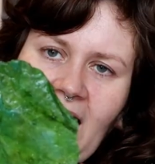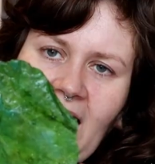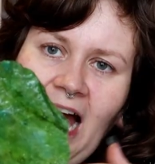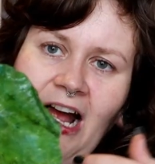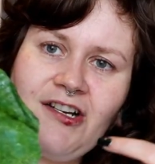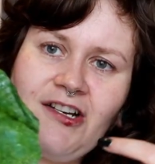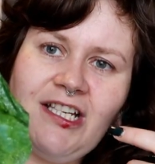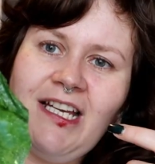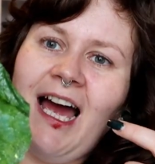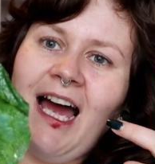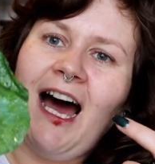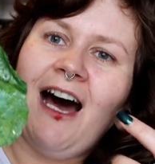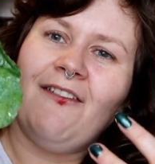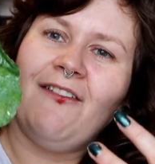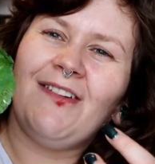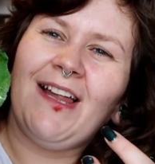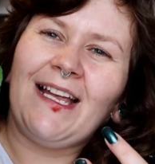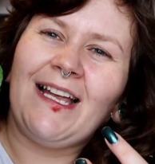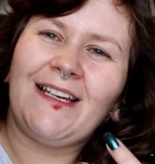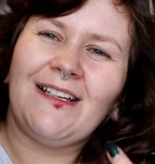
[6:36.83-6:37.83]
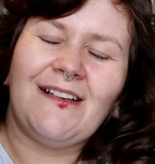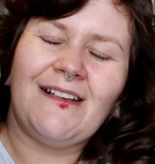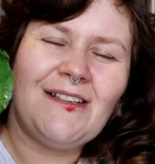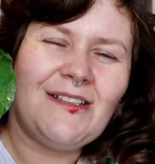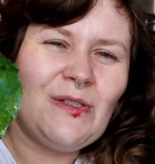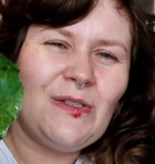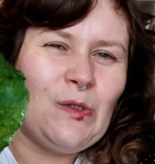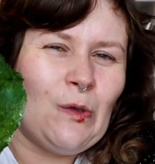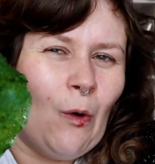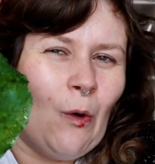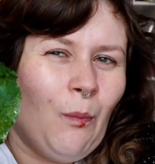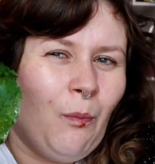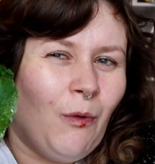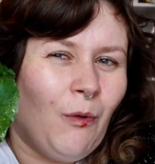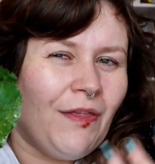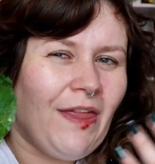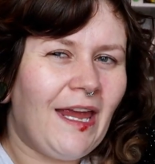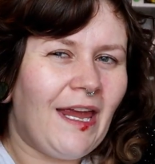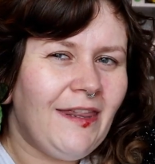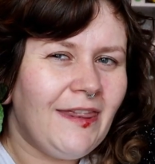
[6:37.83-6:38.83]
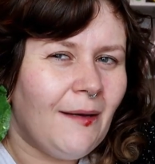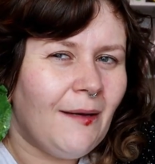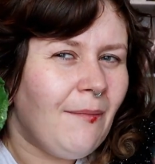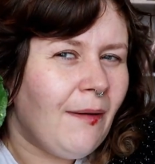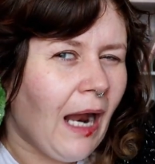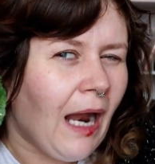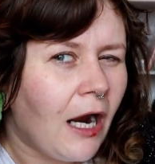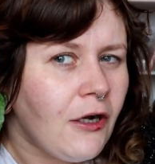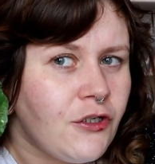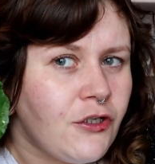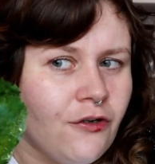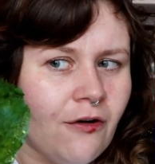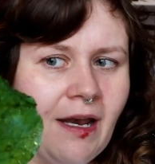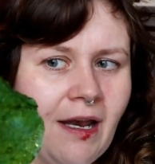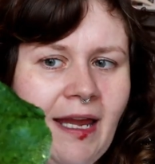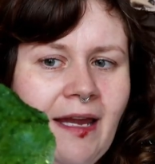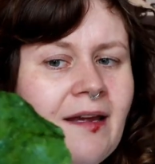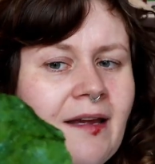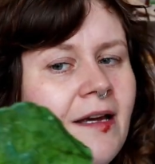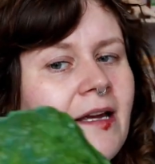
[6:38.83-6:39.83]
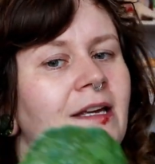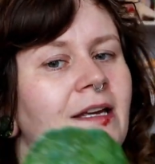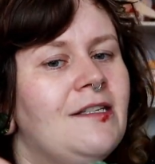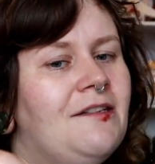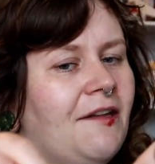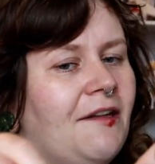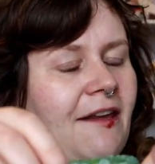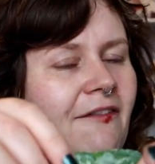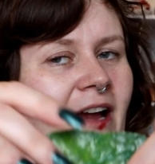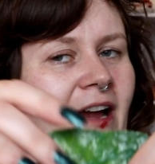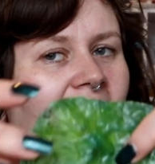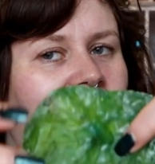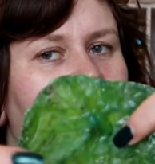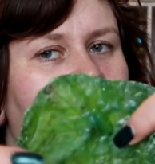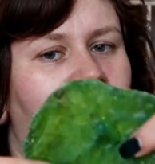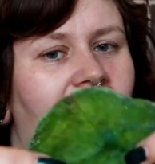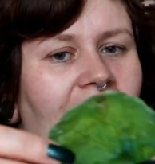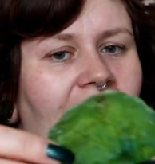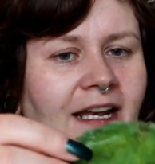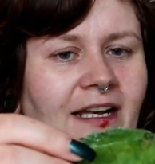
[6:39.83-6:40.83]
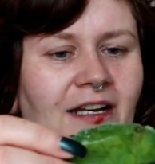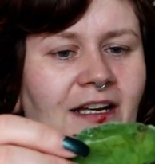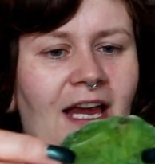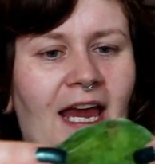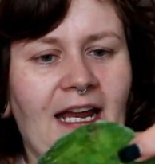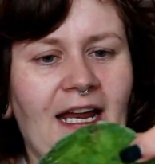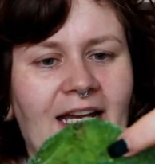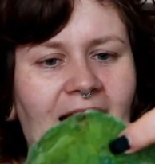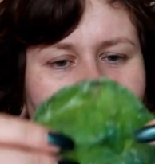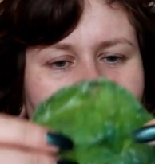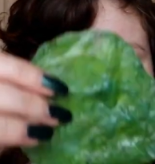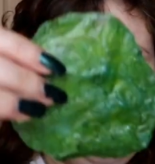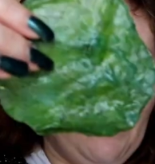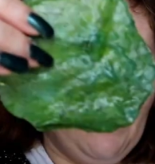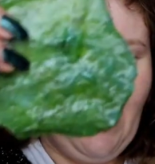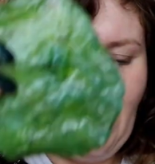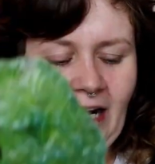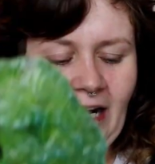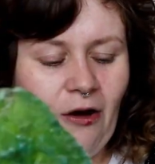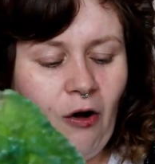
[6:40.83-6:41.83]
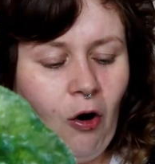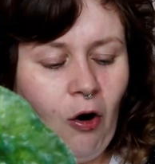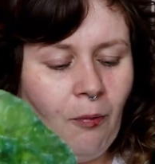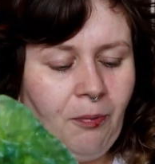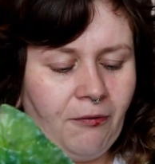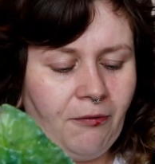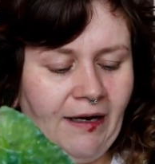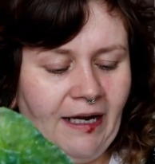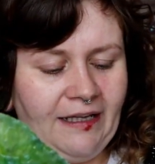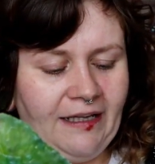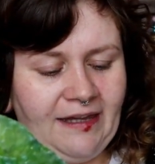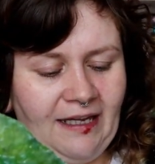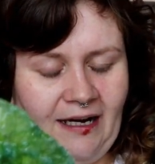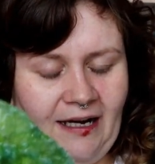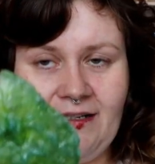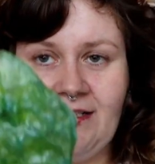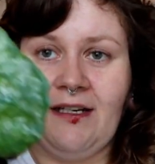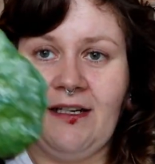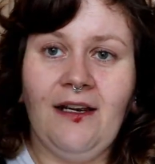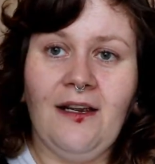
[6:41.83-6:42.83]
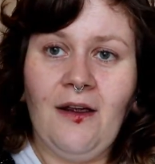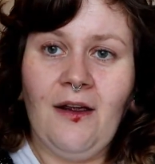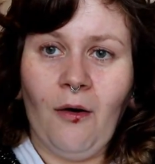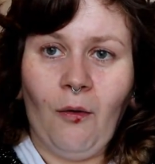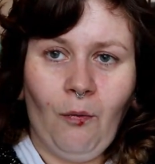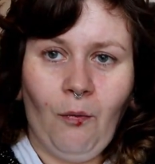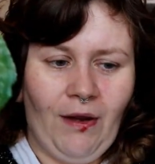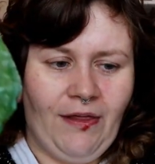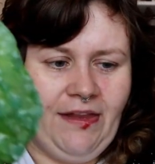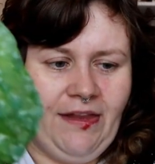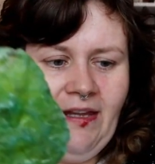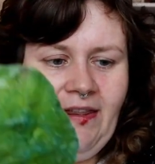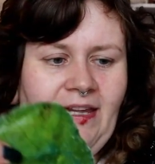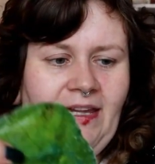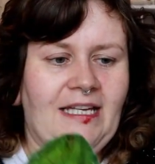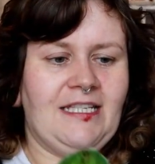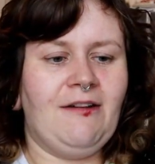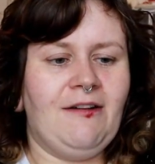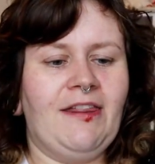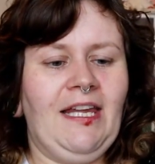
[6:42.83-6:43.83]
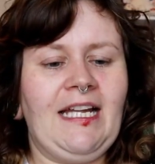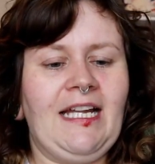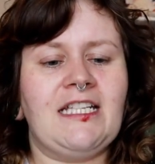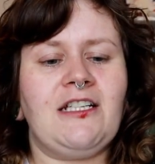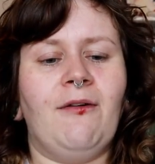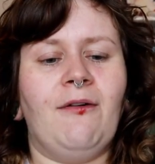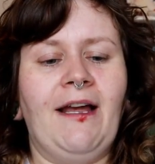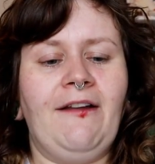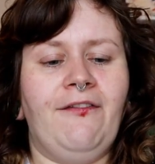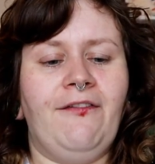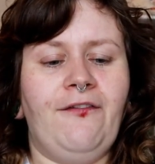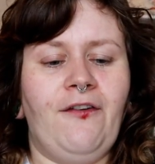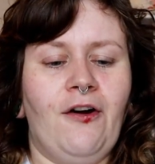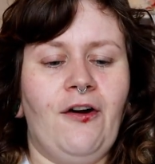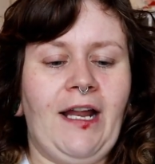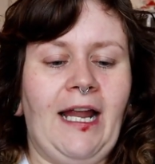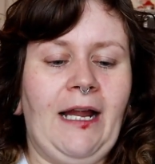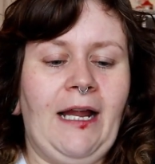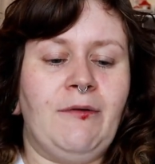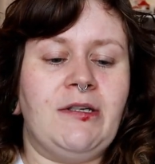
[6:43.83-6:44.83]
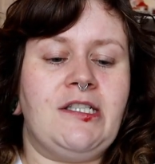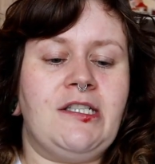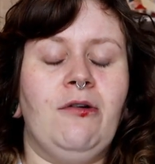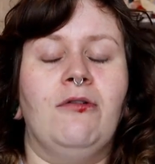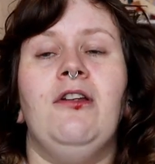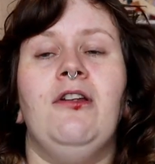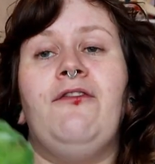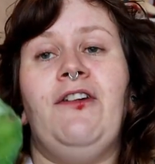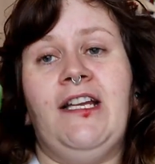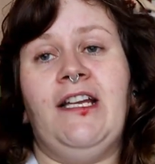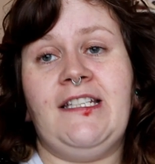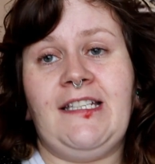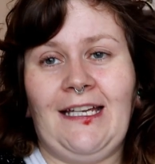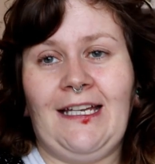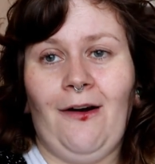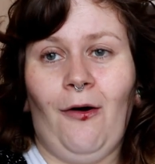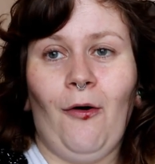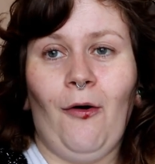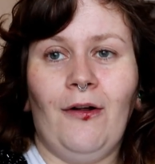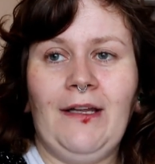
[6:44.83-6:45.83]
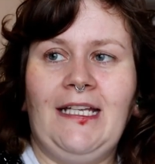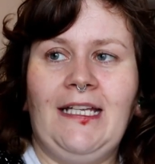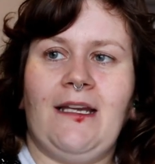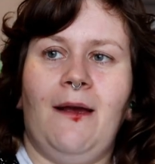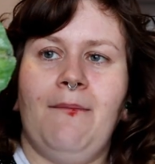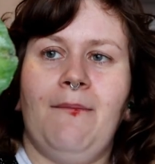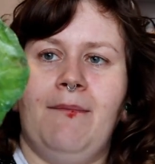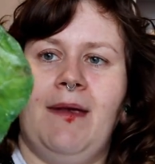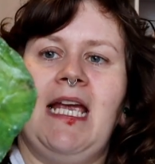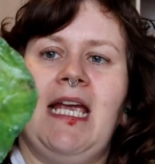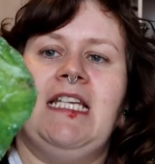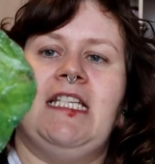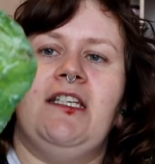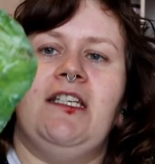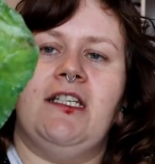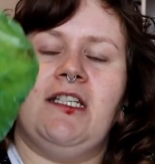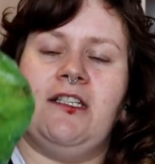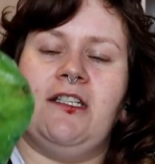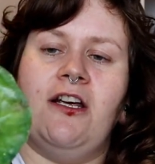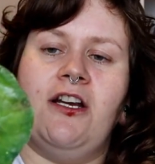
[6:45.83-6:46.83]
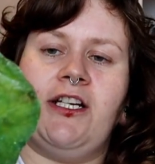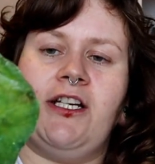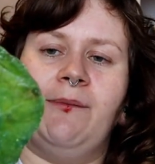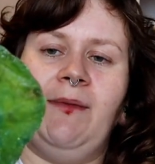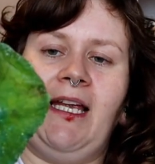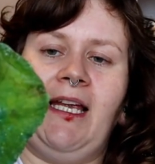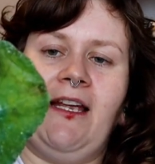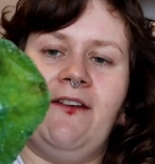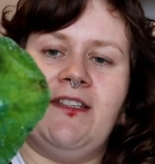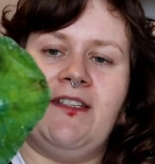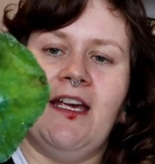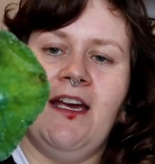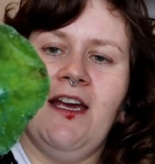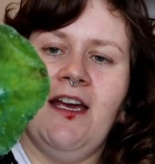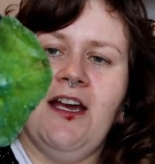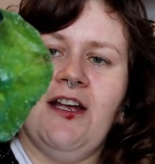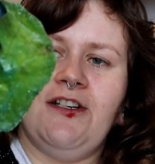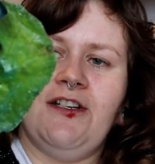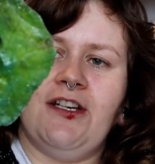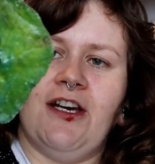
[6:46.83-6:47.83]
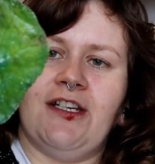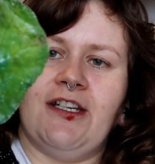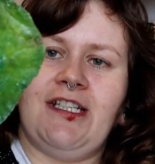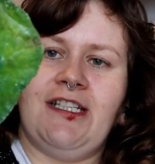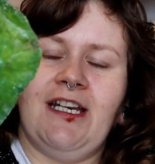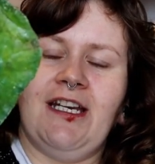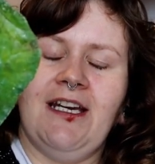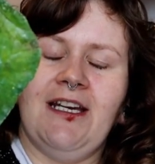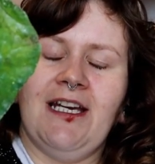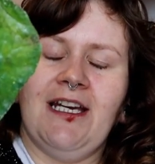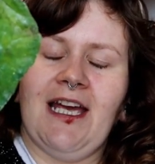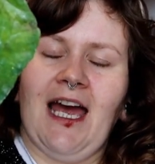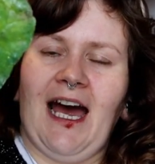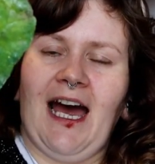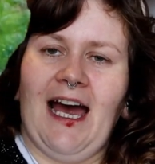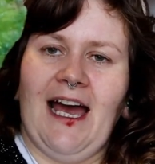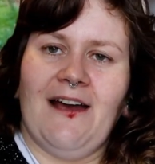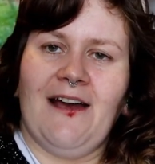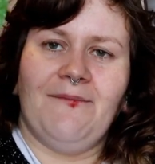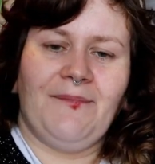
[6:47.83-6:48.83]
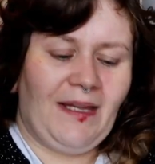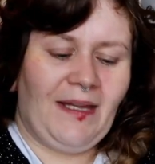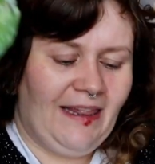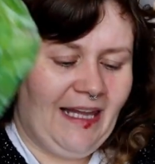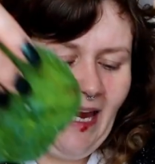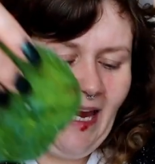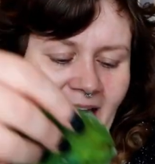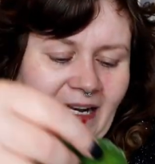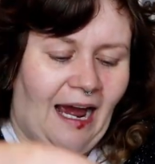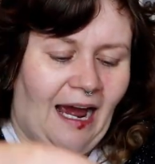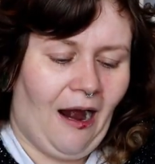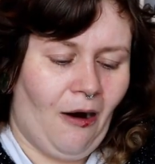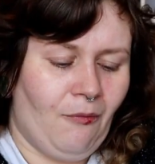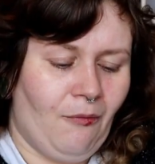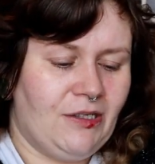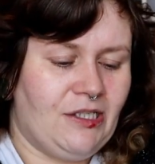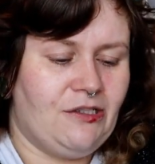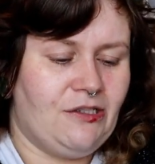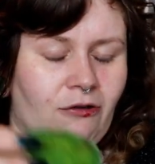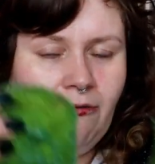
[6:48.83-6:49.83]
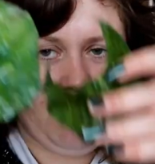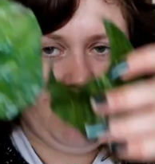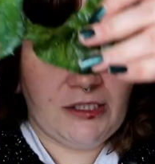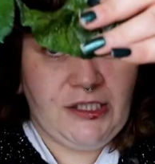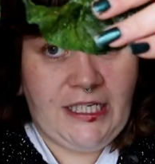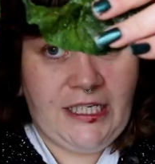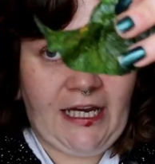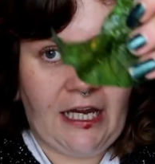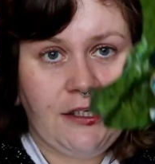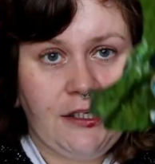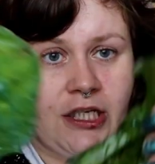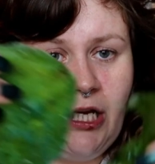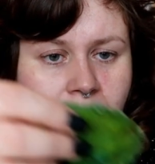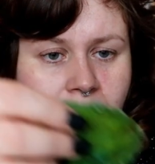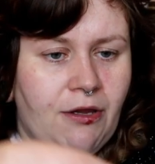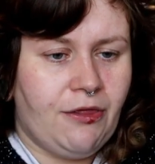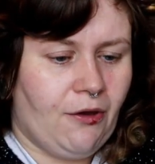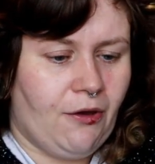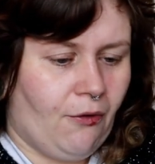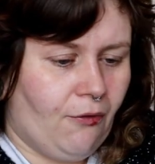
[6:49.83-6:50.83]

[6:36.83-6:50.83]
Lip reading: actually have like soap within them naturally, so they've kind of incorporated that within this. So I think that's quite fun, and it was so lovely to see all these amazing nasturtium leaves just laid out with soap on. So you get two of